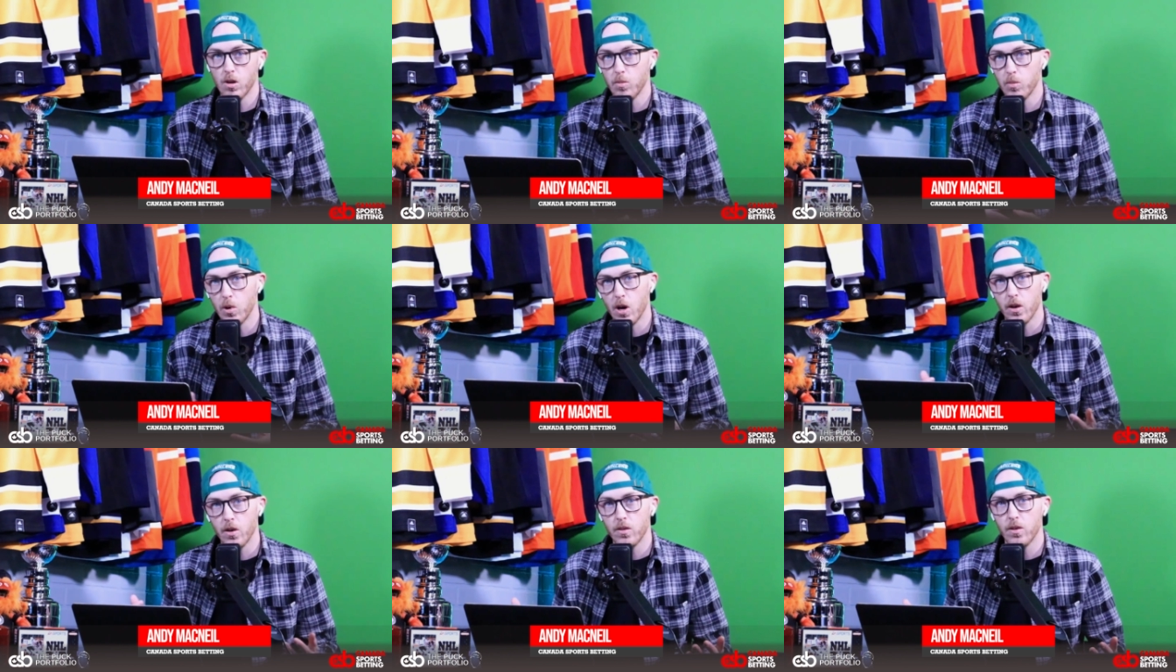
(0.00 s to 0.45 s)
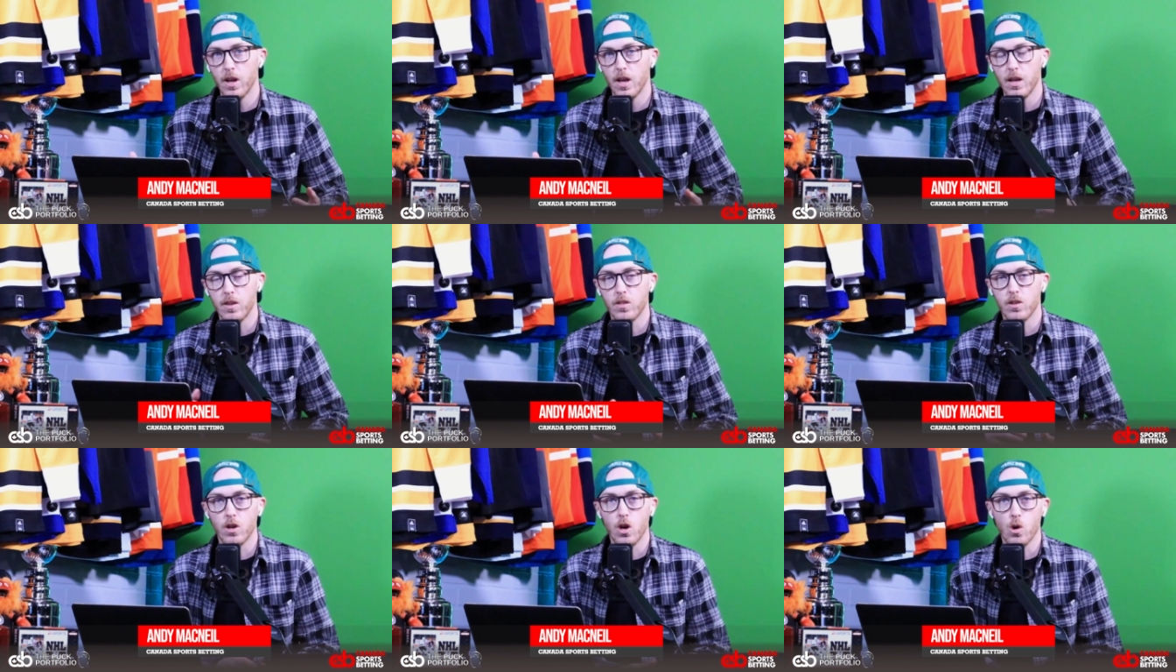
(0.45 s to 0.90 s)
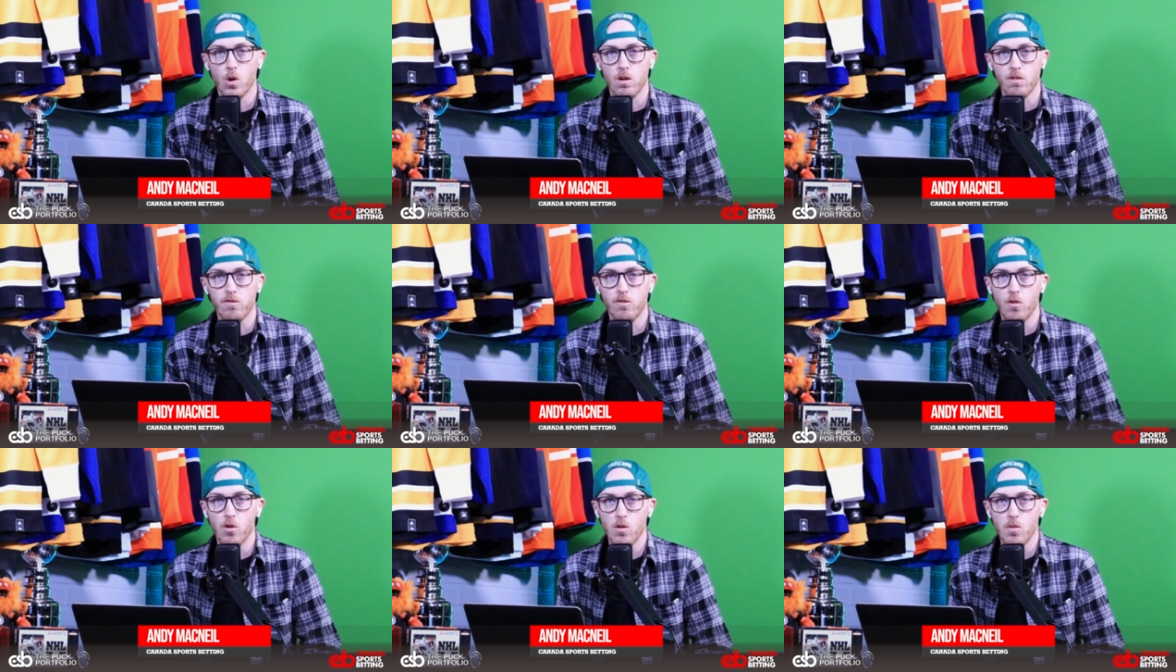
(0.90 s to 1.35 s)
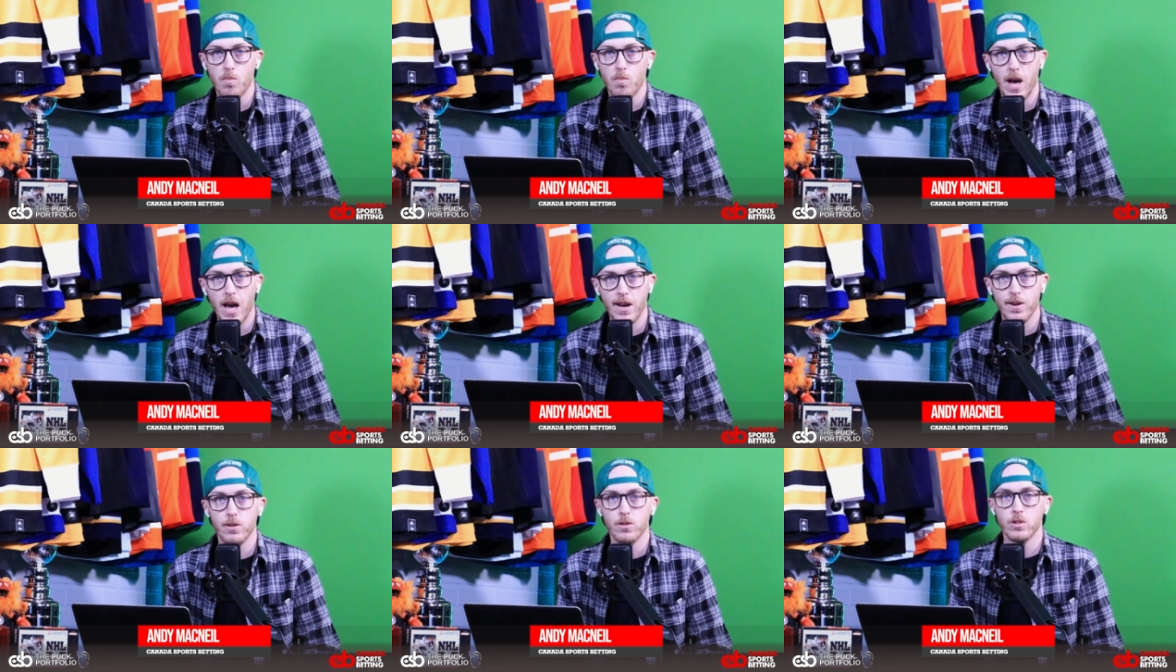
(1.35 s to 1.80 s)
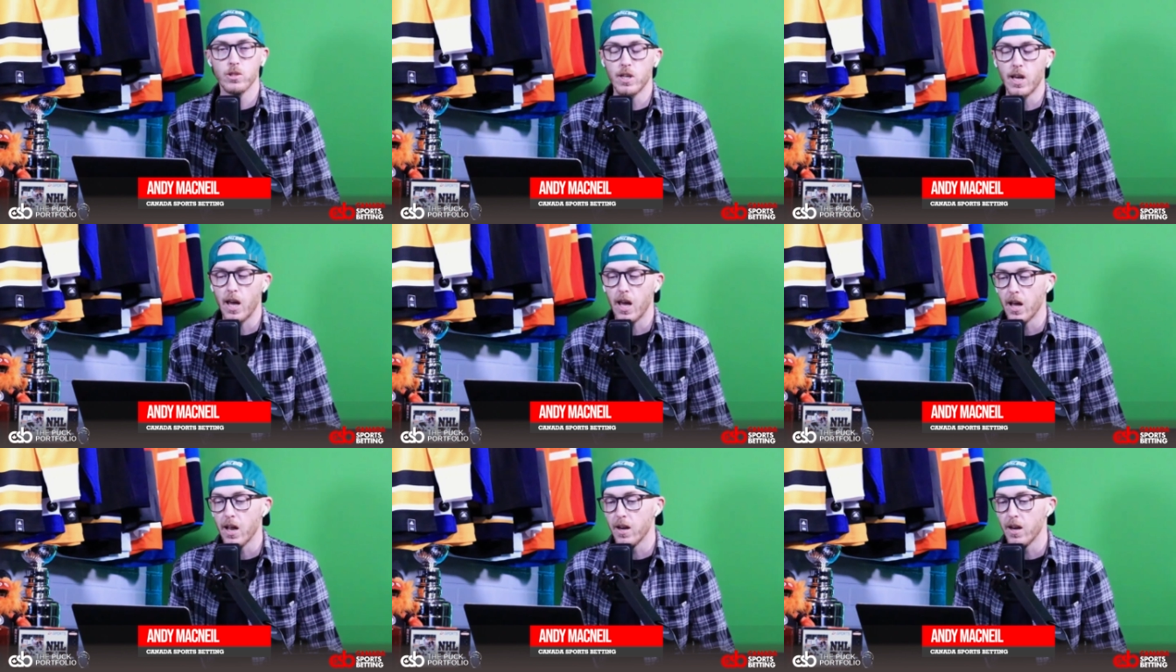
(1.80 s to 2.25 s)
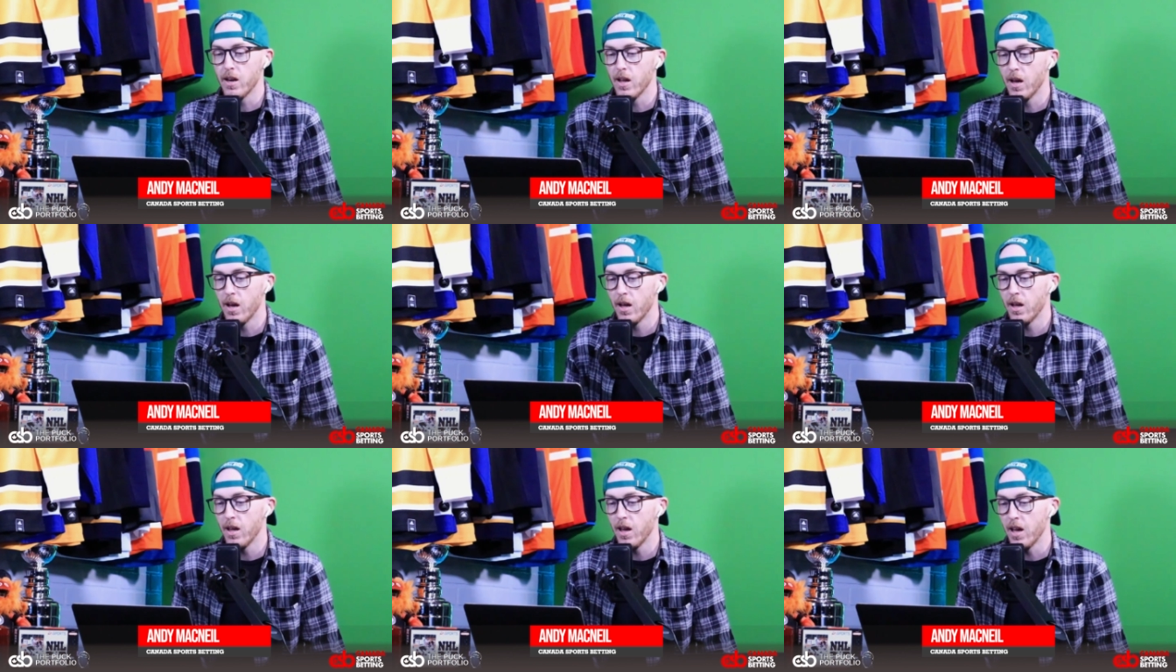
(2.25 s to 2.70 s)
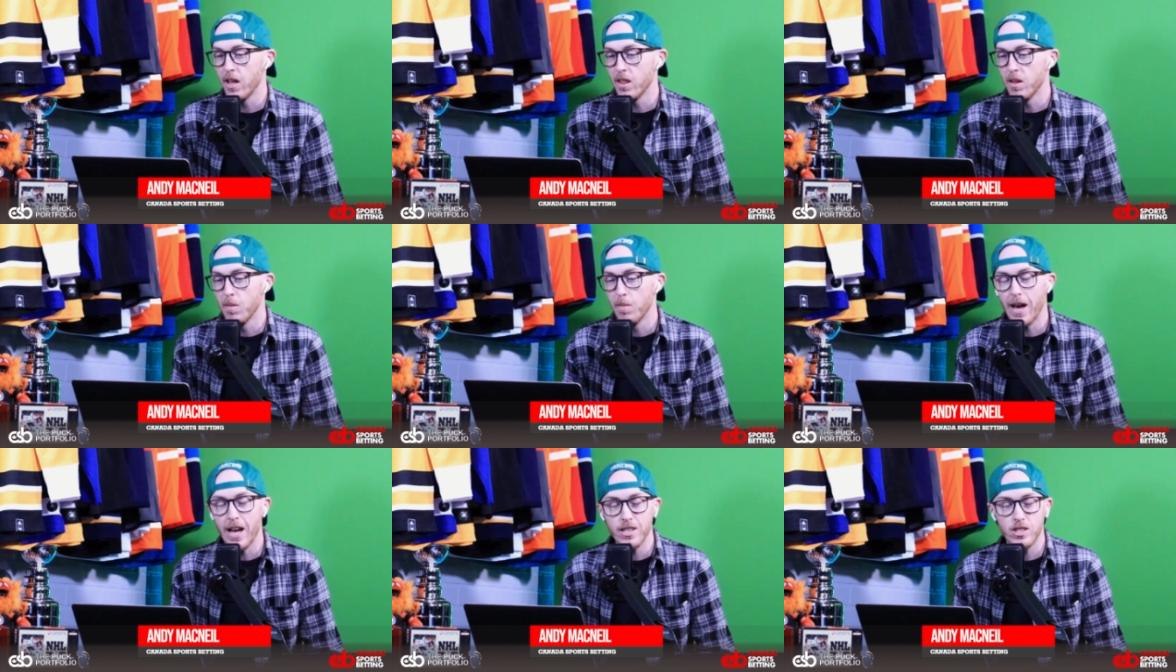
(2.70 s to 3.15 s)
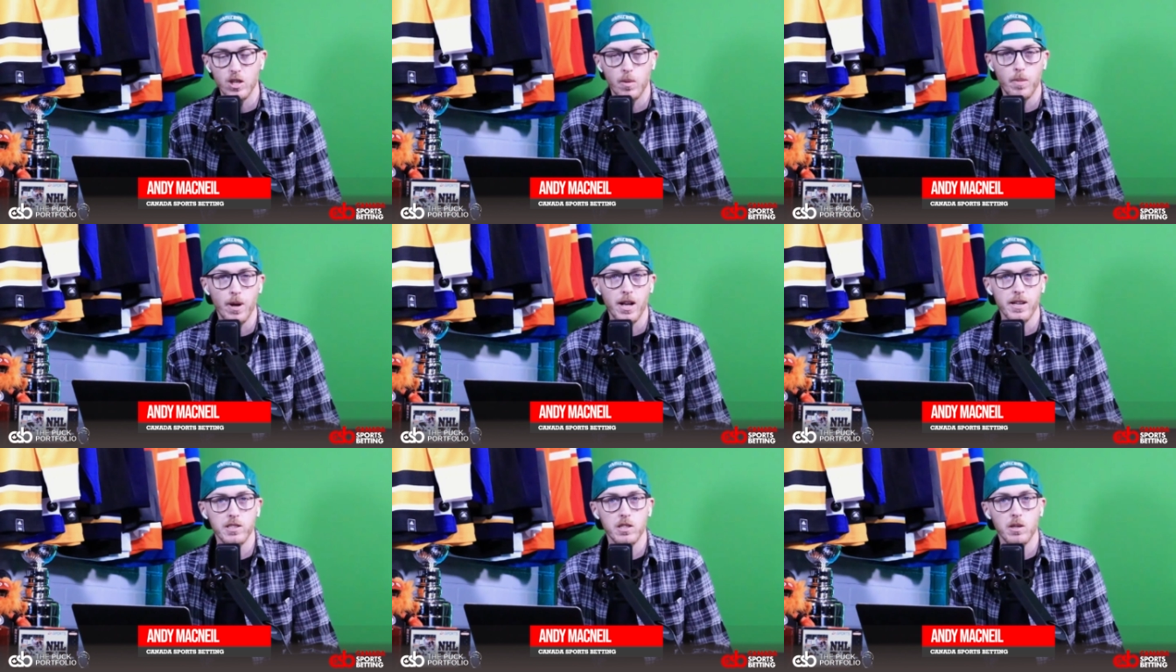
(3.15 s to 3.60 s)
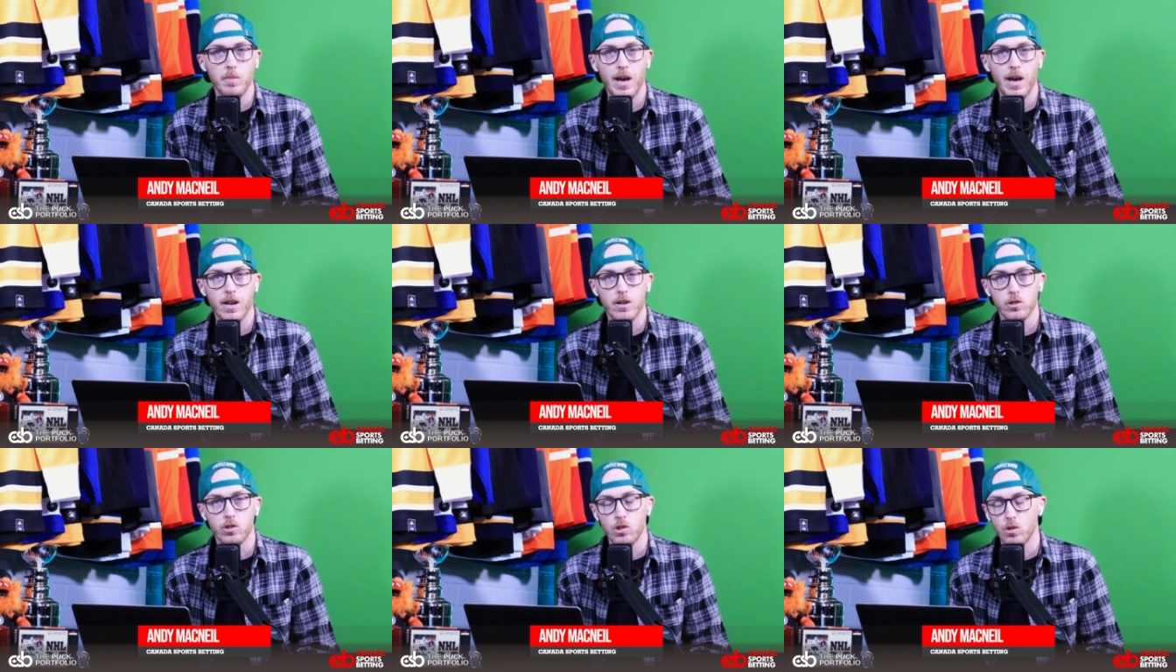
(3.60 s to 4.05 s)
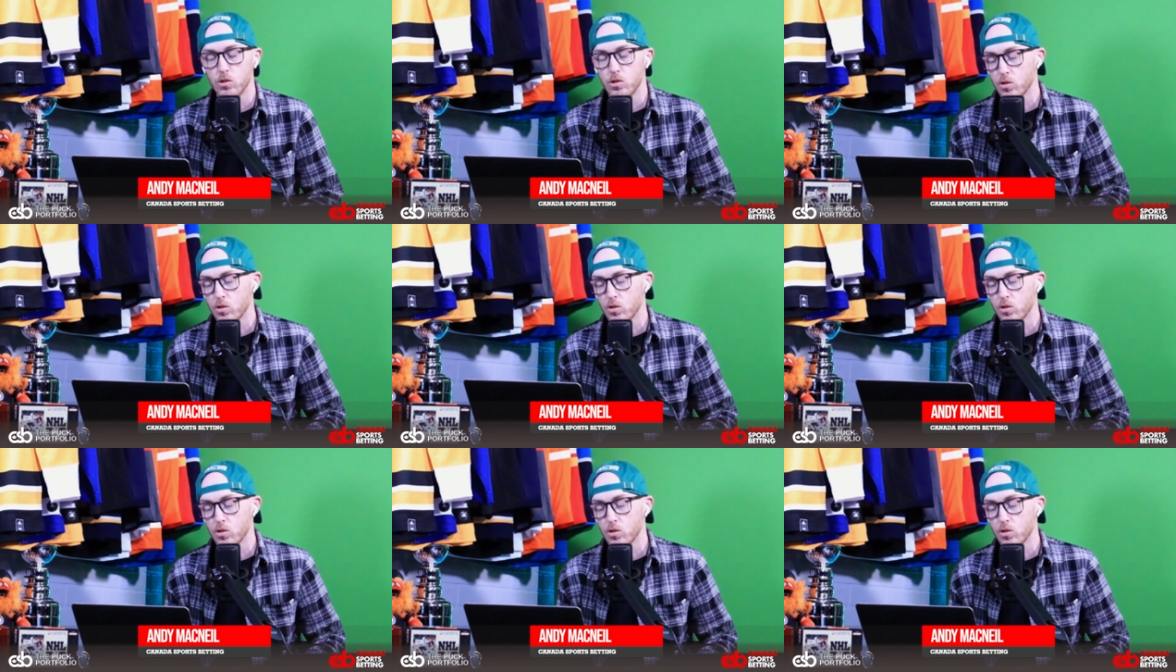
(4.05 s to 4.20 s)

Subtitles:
But hey, the current form matters, and the matchup also matters too.